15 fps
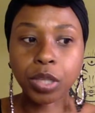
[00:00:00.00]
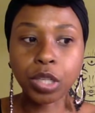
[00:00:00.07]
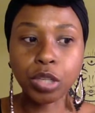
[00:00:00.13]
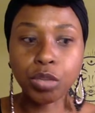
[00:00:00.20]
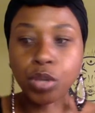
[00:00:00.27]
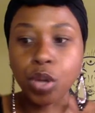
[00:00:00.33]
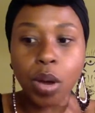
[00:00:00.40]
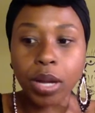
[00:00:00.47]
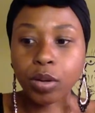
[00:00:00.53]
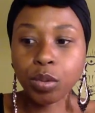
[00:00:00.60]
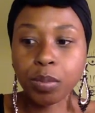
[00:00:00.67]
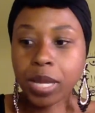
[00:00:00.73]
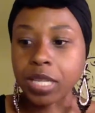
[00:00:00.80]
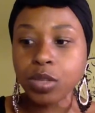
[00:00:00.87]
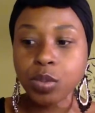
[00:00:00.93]
You know, I don't
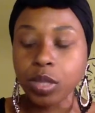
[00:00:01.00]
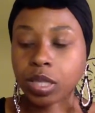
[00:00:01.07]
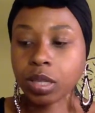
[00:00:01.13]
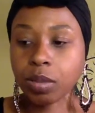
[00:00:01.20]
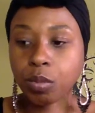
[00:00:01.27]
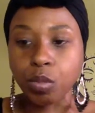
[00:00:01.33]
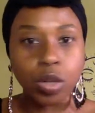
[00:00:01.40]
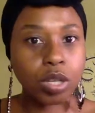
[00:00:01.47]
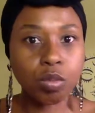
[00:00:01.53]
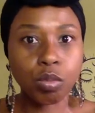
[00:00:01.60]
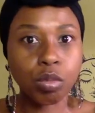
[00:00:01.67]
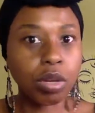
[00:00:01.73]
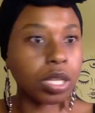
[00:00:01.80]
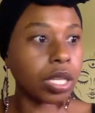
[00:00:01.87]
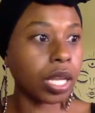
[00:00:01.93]
mess with them. What,
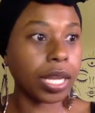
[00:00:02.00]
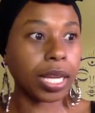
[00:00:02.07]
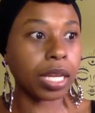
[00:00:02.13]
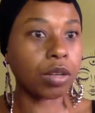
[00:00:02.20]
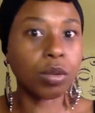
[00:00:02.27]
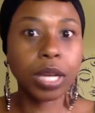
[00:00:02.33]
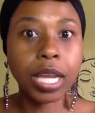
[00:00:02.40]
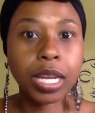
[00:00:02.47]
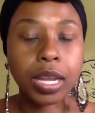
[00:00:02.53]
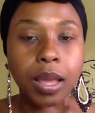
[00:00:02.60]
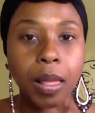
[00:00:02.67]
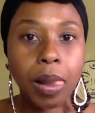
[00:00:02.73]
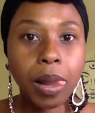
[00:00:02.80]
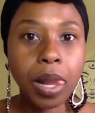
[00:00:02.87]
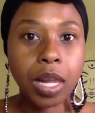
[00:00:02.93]
what, like, I don't get it.
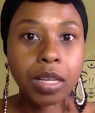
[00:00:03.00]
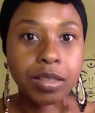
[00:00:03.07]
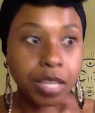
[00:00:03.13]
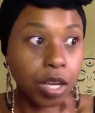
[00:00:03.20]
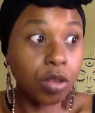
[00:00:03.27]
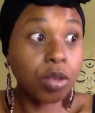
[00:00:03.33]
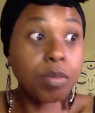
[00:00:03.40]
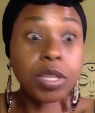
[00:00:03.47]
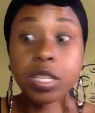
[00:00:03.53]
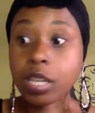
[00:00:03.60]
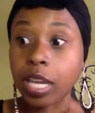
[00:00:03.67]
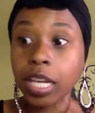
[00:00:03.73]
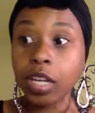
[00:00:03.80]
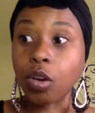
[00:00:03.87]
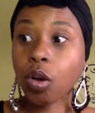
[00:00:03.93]
Tell them to
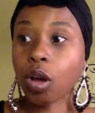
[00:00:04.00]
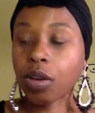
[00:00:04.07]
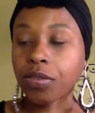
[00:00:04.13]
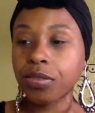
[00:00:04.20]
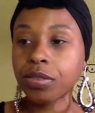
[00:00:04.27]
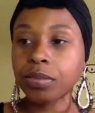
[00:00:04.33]
take it off.